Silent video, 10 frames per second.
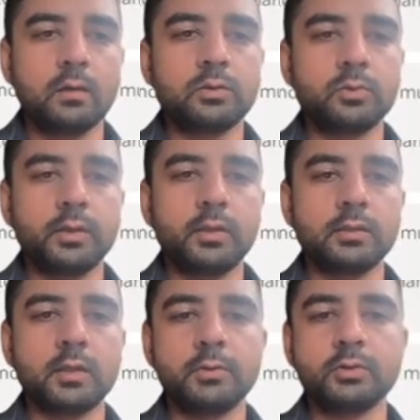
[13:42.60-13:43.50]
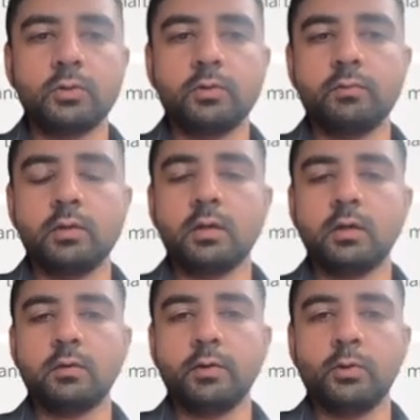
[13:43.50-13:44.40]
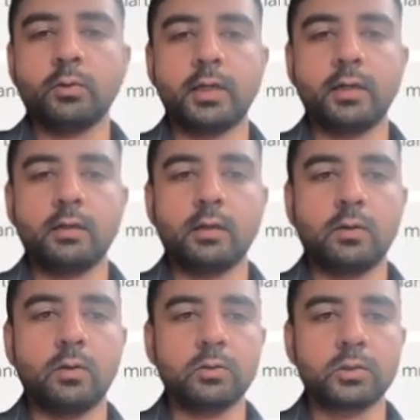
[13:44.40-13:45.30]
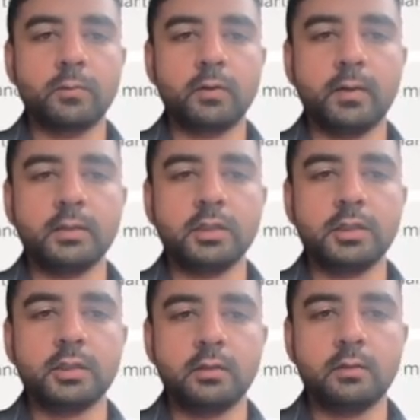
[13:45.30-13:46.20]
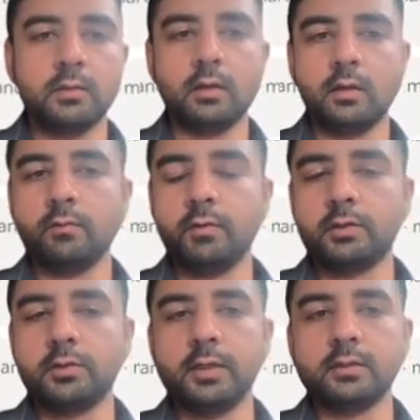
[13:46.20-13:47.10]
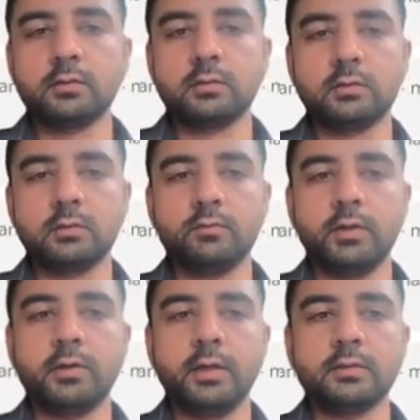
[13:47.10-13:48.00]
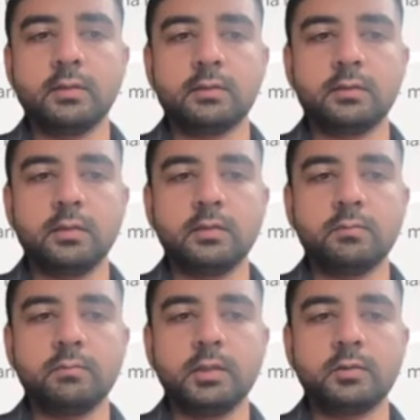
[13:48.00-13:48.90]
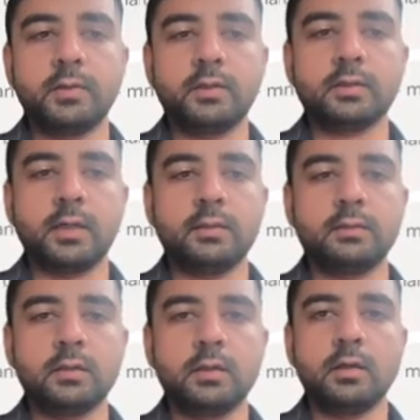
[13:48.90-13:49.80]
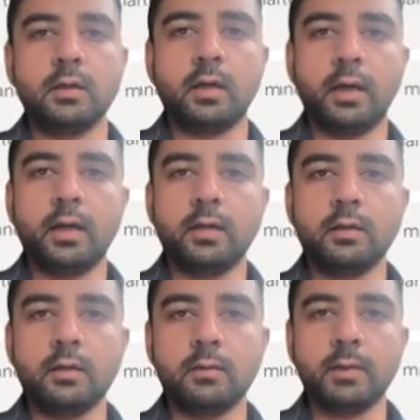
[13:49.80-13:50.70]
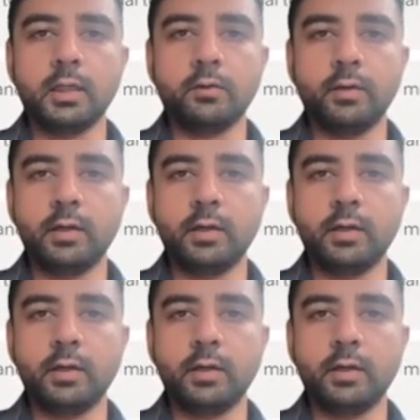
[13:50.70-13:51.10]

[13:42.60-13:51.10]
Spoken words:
so in this episode, we looked at the cost optimization with traces is precise. And by the way,